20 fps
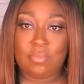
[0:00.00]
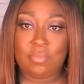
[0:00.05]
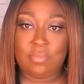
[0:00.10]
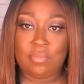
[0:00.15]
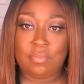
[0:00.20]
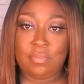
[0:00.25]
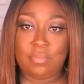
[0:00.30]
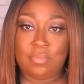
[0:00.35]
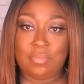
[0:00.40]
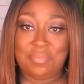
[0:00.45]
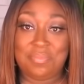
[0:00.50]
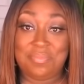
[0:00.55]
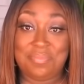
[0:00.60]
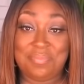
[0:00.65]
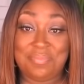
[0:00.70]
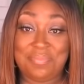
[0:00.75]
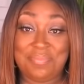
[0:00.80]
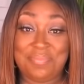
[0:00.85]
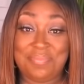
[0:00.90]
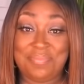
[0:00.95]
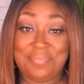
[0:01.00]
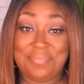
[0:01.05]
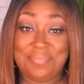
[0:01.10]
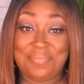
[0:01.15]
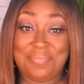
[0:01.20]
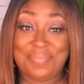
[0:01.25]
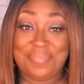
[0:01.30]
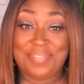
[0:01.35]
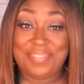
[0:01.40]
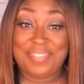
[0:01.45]

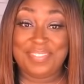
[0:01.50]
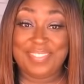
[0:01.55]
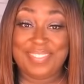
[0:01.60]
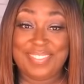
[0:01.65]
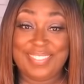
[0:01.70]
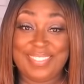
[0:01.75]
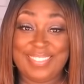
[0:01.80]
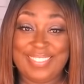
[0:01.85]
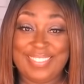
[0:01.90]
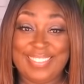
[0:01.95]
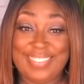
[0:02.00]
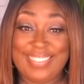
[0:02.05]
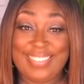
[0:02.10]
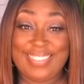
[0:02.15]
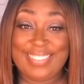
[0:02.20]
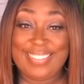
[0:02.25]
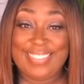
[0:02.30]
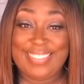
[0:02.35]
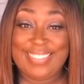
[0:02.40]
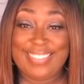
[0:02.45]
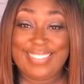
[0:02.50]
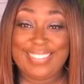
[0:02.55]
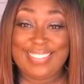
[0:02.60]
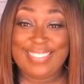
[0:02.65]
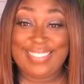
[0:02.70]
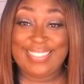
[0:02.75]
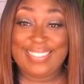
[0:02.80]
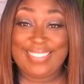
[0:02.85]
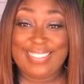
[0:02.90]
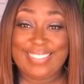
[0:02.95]

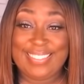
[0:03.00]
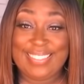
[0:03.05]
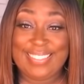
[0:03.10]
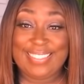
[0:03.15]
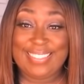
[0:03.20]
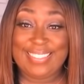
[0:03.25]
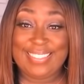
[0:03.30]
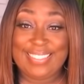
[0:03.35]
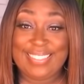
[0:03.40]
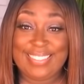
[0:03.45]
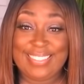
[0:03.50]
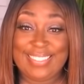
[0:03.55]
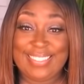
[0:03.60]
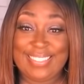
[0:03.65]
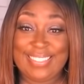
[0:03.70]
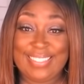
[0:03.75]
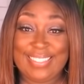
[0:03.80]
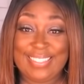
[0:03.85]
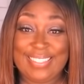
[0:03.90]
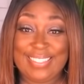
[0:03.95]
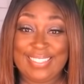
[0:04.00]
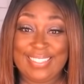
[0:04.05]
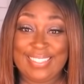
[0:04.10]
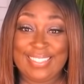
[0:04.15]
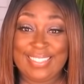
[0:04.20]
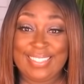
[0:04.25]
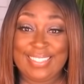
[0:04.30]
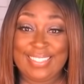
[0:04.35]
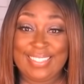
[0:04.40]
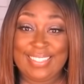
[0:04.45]

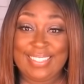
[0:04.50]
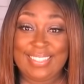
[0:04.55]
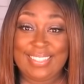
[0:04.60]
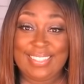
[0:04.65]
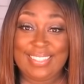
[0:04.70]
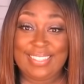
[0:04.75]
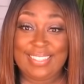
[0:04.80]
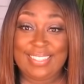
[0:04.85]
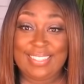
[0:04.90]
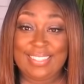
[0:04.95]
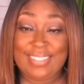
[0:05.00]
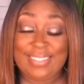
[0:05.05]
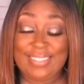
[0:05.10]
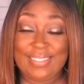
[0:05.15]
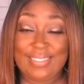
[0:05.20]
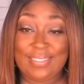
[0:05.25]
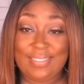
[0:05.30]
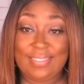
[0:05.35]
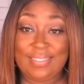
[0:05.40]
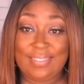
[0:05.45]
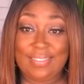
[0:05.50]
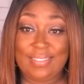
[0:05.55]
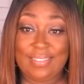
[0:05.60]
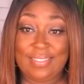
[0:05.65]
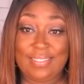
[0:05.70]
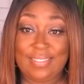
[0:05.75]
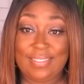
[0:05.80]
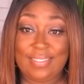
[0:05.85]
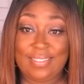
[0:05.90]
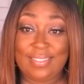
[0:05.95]

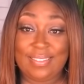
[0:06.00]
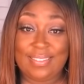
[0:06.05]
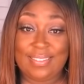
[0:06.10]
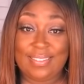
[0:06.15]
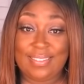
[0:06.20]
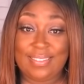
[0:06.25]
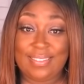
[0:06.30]
(not speaking)